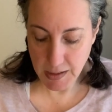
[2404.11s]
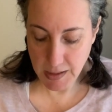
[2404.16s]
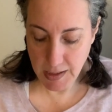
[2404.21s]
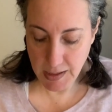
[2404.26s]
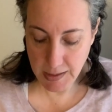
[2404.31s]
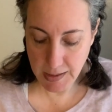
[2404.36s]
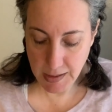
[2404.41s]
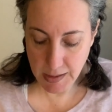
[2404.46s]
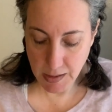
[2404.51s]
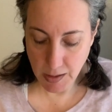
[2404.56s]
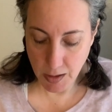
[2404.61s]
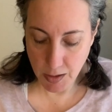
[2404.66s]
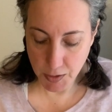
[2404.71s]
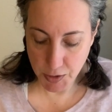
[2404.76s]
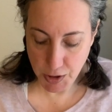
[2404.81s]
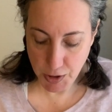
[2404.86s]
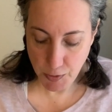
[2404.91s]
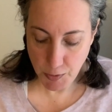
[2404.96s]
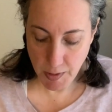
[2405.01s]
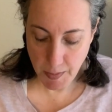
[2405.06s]
This is all
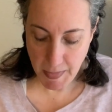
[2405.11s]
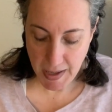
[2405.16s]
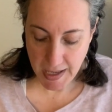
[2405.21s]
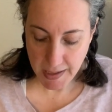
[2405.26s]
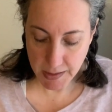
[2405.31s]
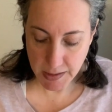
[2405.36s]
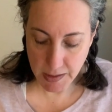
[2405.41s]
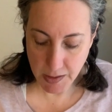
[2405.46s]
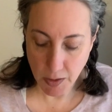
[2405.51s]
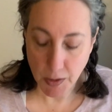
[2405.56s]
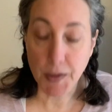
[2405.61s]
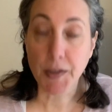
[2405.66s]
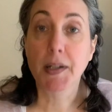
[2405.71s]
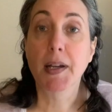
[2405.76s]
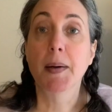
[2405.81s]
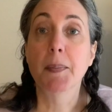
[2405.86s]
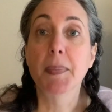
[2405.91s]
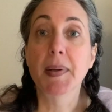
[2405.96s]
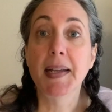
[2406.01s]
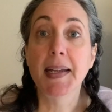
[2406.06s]
To The Max Yarn
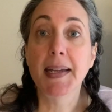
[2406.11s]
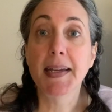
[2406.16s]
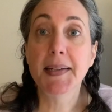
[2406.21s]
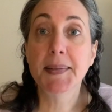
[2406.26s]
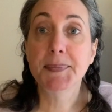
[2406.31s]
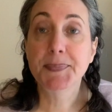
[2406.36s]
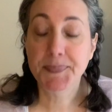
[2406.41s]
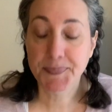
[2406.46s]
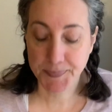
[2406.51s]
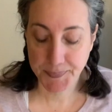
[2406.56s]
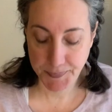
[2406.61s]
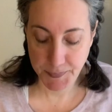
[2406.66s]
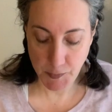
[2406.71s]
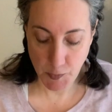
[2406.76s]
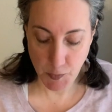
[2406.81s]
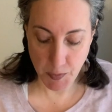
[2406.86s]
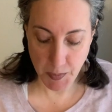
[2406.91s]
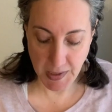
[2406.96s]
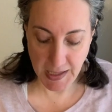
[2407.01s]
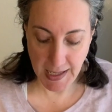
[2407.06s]
Company
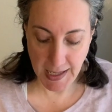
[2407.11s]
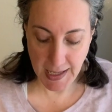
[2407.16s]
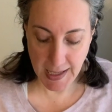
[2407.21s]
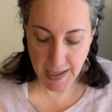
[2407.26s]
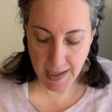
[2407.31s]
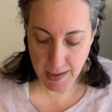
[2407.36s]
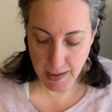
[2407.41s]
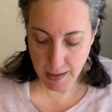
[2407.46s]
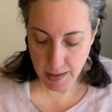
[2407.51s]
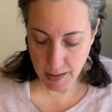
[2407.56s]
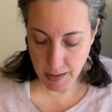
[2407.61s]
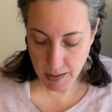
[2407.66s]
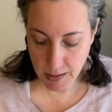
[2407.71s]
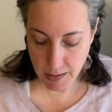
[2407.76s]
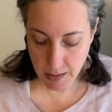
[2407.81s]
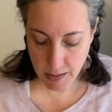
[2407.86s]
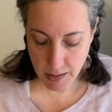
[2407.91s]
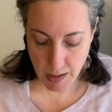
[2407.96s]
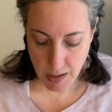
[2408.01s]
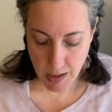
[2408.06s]
from Canada.
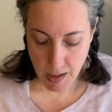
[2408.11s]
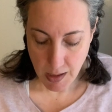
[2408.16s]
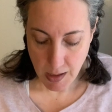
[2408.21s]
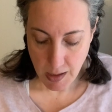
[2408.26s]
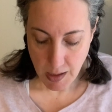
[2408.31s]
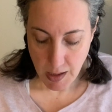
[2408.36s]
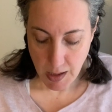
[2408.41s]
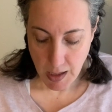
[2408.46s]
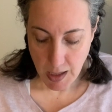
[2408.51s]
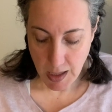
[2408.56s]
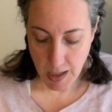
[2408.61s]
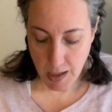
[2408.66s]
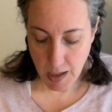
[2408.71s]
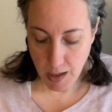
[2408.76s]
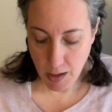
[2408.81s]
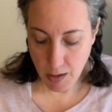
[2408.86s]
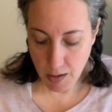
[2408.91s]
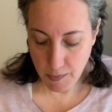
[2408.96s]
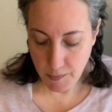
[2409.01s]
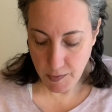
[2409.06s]
And I
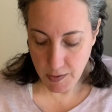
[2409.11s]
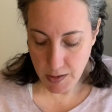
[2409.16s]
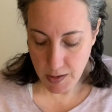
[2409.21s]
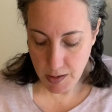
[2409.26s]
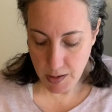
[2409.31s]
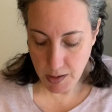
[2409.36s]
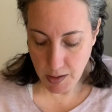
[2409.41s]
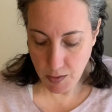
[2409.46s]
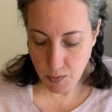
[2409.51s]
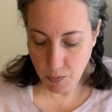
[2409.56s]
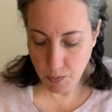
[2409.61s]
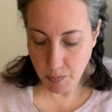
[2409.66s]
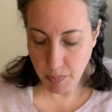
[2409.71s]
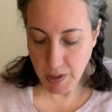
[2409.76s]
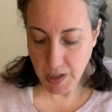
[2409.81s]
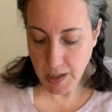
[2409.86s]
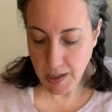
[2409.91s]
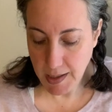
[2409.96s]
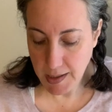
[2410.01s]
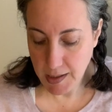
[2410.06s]
often don't
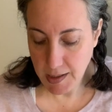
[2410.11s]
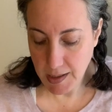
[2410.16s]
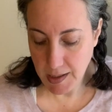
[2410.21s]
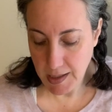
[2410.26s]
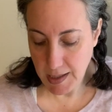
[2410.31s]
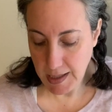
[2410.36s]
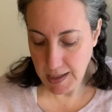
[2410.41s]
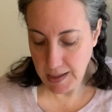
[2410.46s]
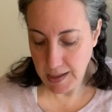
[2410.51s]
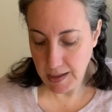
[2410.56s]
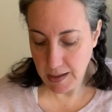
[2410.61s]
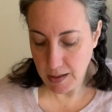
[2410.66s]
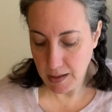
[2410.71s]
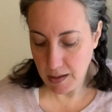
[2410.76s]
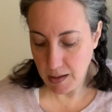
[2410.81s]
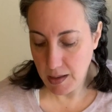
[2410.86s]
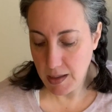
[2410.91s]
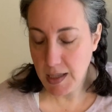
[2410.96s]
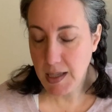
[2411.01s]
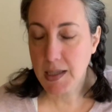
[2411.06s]
buy Canadian
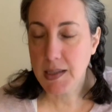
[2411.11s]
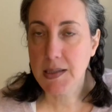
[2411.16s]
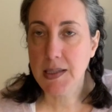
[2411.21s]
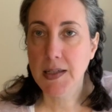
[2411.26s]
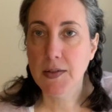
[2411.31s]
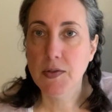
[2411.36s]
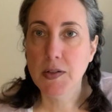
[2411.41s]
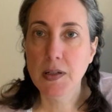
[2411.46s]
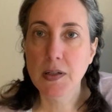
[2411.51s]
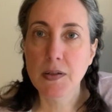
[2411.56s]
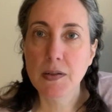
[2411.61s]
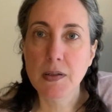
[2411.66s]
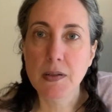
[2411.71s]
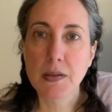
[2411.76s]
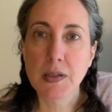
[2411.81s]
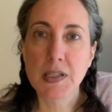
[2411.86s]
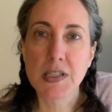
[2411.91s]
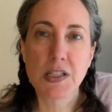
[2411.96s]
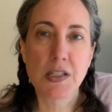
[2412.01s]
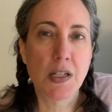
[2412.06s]
things, even though the
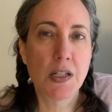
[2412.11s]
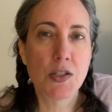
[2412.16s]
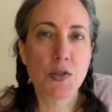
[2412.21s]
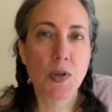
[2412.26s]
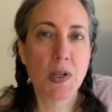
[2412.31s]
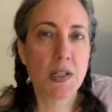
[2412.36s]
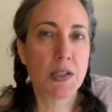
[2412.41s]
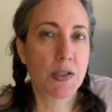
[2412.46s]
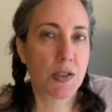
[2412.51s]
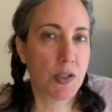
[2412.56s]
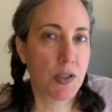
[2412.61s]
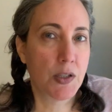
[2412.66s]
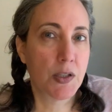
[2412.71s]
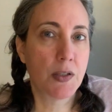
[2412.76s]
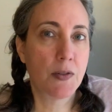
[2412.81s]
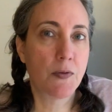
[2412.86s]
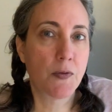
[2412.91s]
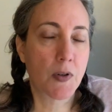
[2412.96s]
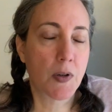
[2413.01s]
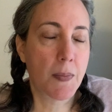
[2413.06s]
exchange rate is
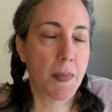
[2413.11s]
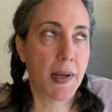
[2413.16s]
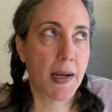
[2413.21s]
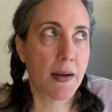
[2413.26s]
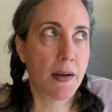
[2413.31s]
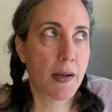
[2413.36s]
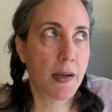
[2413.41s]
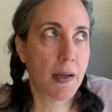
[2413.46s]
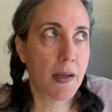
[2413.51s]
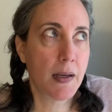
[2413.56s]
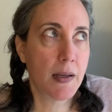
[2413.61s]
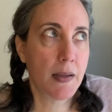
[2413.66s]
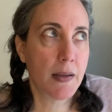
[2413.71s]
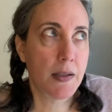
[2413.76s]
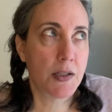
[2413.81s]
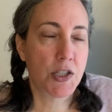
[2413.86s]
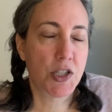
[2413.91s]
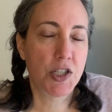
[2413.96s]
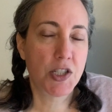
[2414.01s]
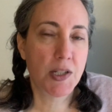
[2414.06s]
good for America, the
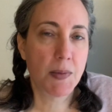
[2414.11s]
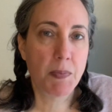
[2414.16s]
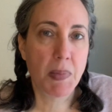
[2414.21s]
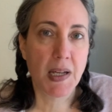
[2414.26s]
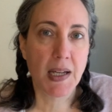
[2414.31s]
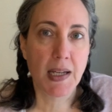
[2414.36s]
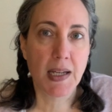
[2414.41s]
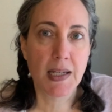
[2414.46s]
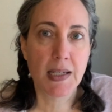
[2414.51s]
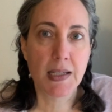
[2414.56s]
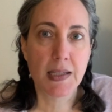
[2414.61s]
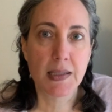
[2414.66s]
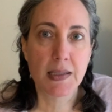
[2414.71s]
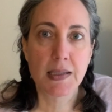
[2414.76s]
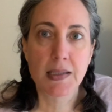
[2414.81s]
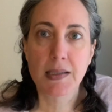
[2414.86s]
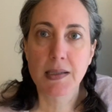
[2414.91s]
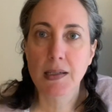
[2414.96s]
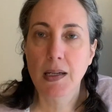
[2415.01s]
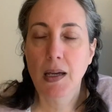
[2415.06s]
shipping
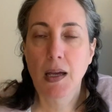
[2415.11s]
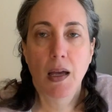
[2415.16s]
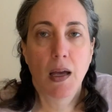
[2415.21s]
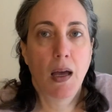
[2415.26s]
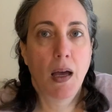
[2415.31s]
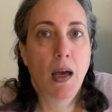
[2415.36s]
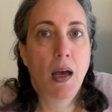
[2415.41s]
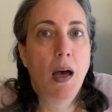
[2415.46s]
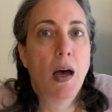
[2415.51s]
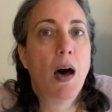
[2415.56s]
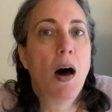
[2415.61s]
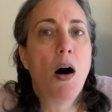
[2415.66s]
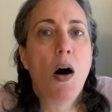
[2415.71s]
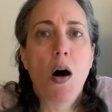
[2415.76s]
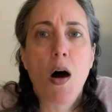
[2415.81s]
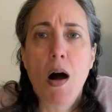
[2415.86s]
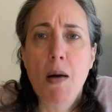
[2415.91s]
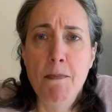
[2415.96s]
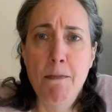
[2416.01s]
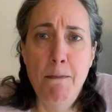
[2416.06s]
is
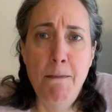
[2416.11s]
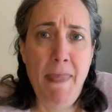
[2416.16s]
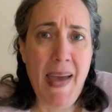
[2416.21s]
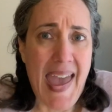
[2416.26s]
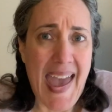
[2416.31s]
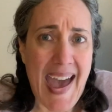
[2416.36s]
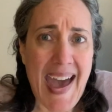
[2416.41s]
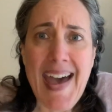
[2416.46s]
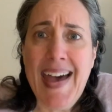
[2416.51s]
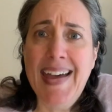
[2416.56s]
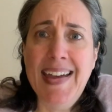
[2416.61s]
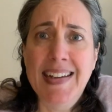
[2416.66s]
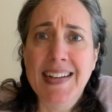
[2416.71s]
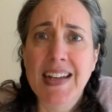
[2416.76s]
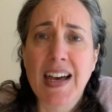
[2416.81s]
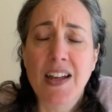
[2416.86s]
bad.